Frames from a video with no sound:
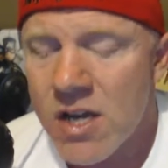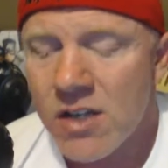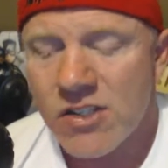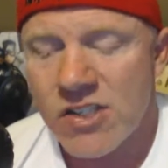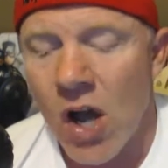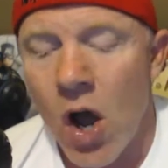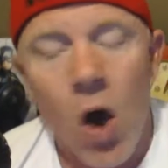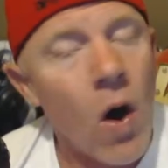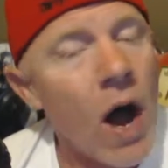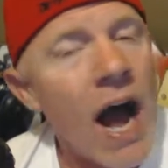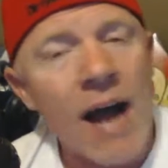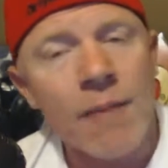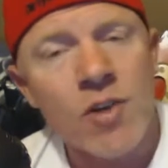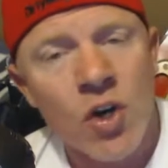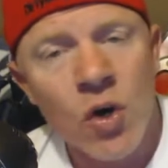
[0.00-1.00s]
So
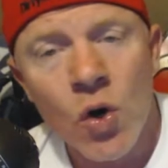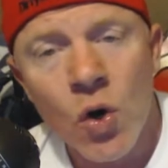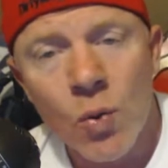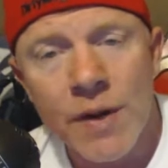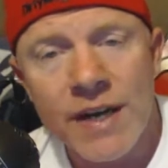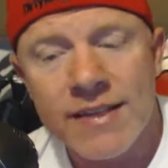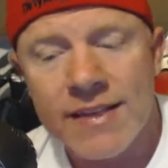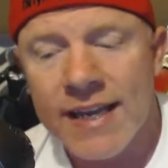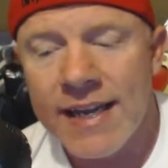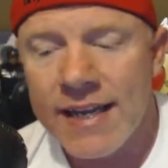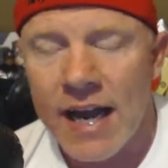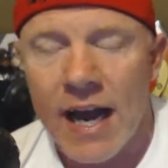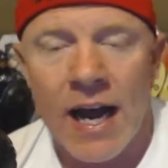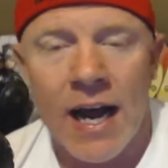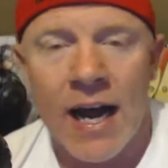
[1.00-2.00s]
I'm cool with
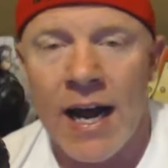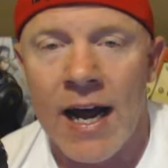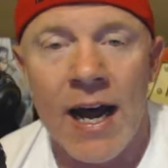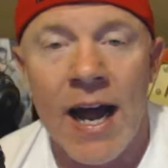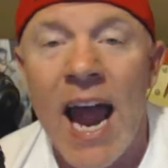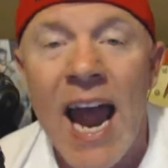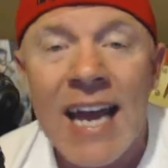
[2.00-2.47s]
it. And